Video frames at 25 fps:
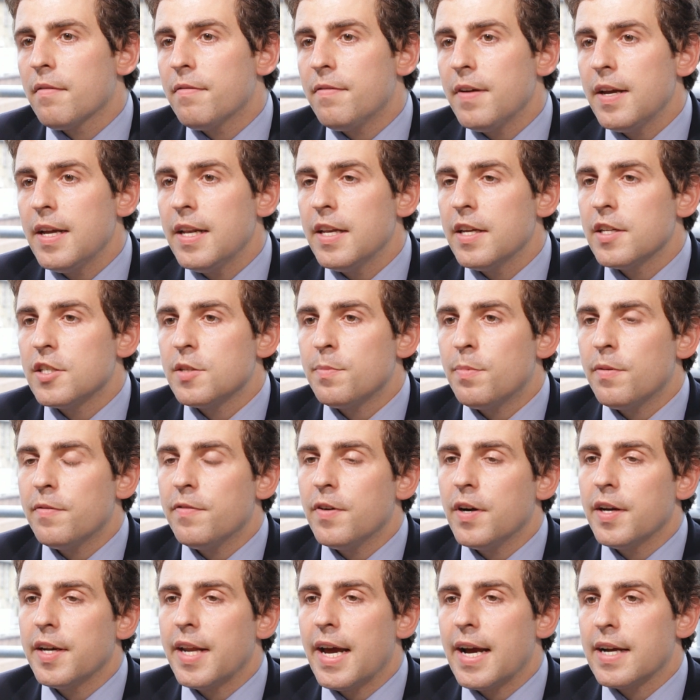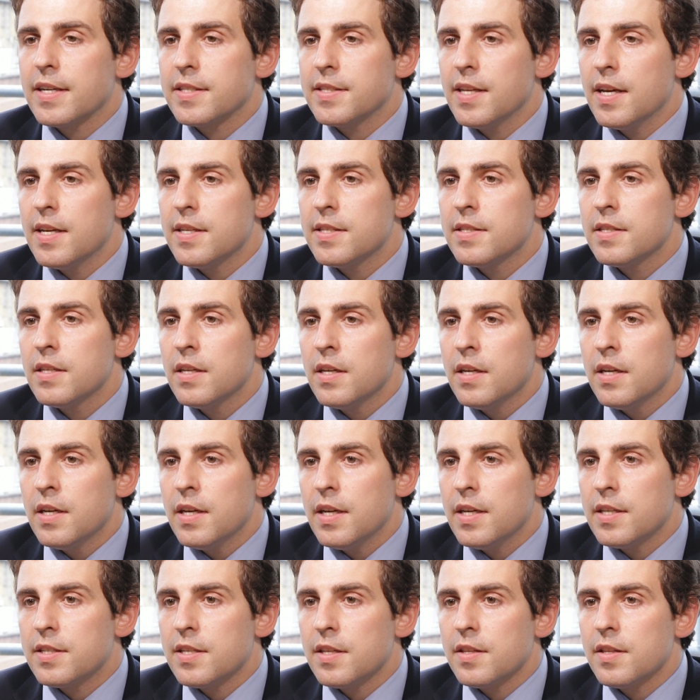failure to provide access
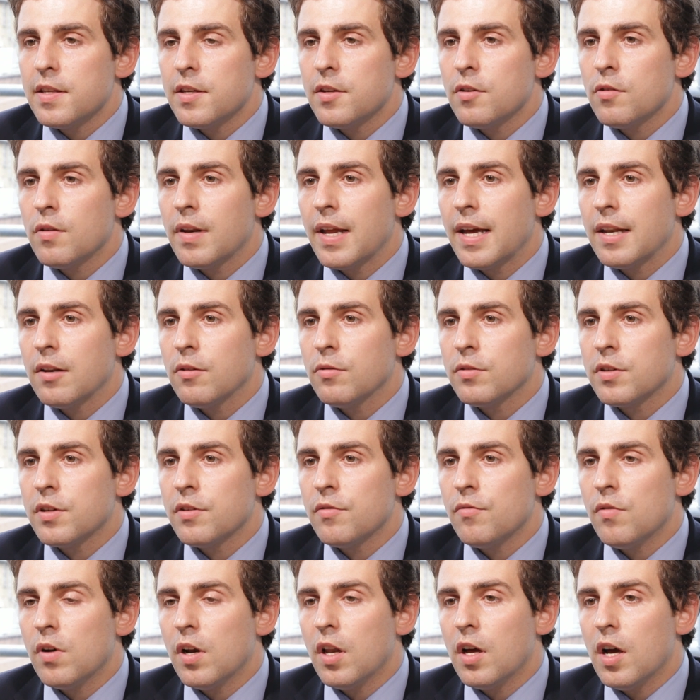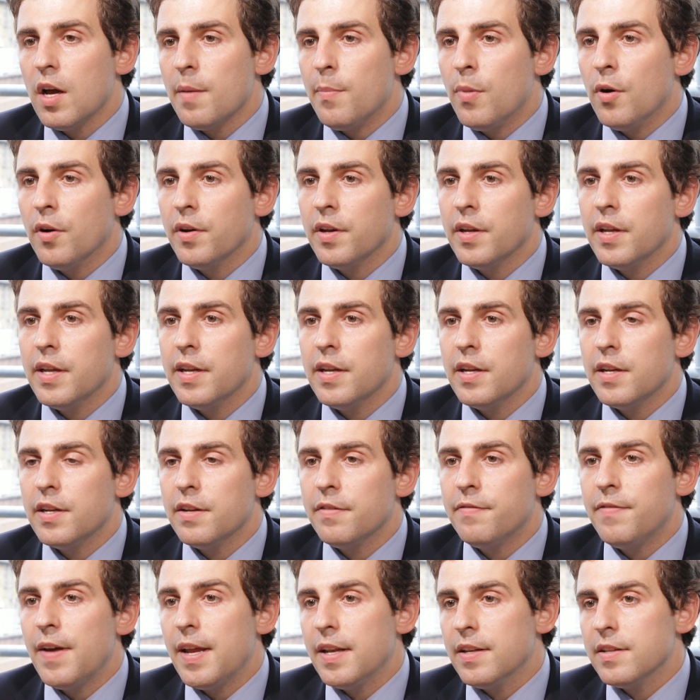is something your landlord can rely upon in a
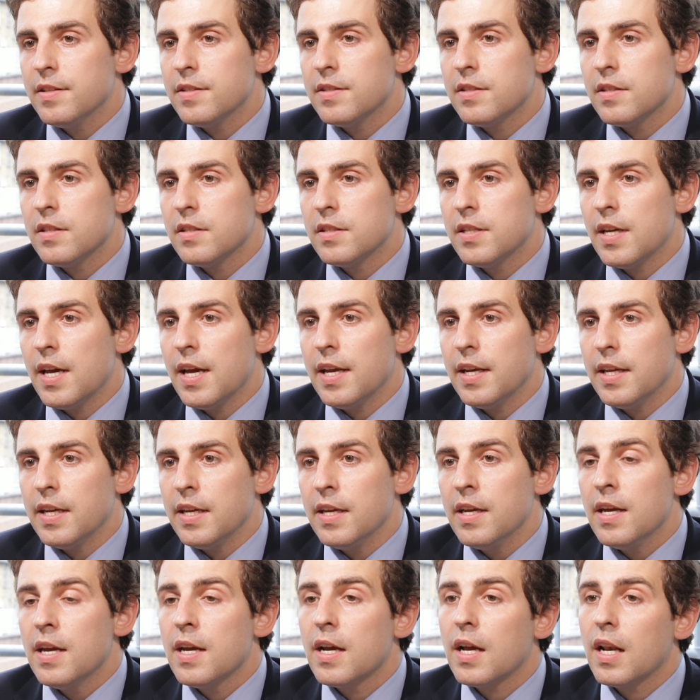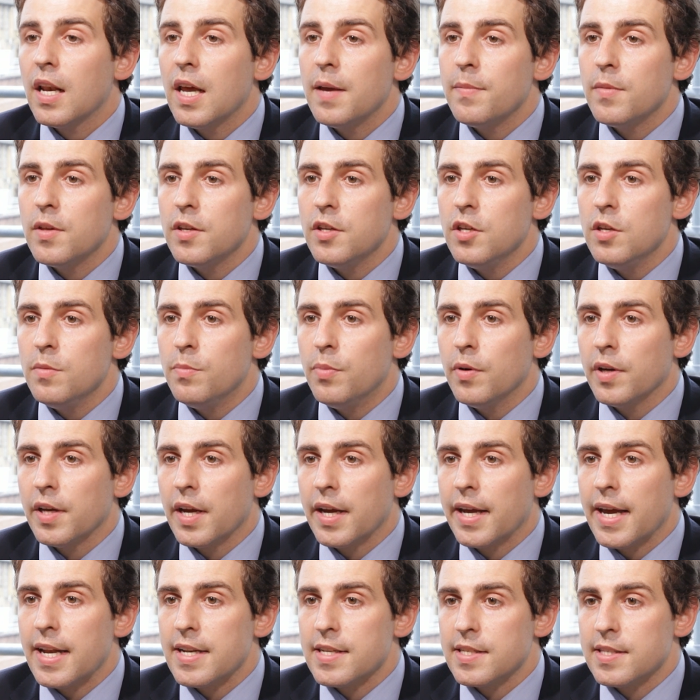defence to any claim that you bring
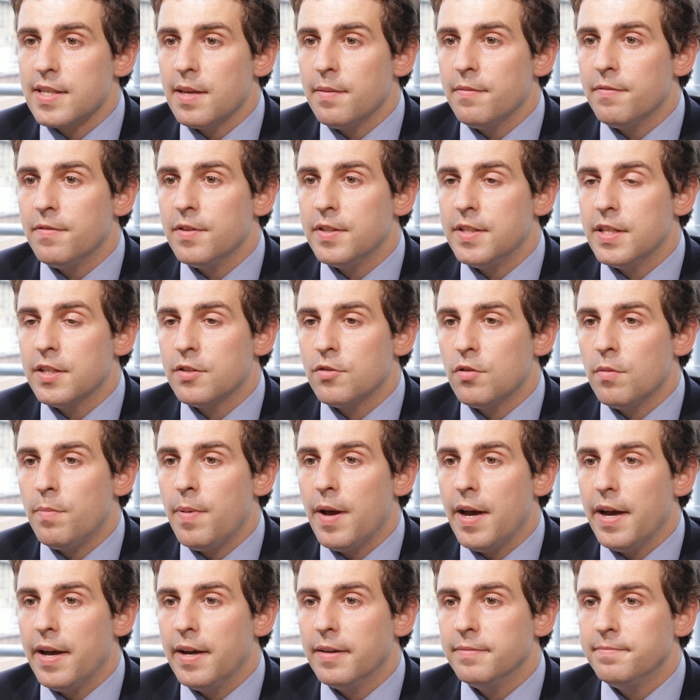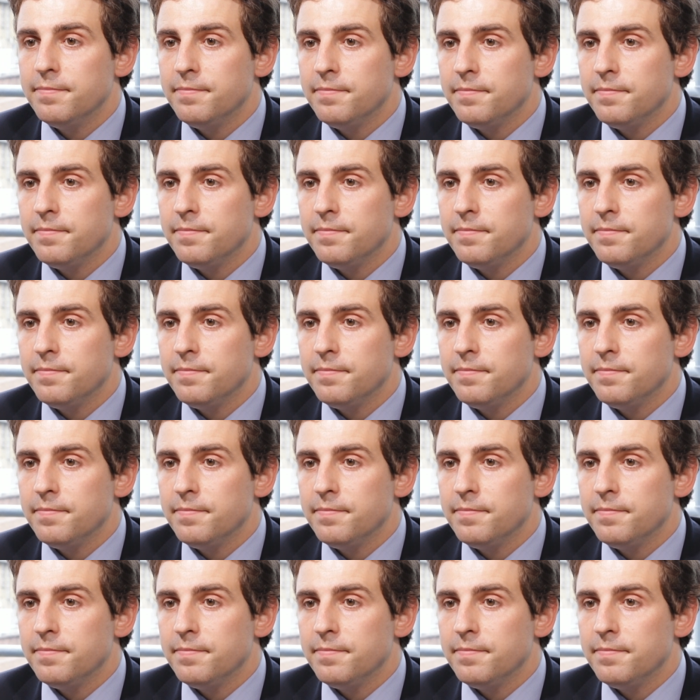against them for disrepair.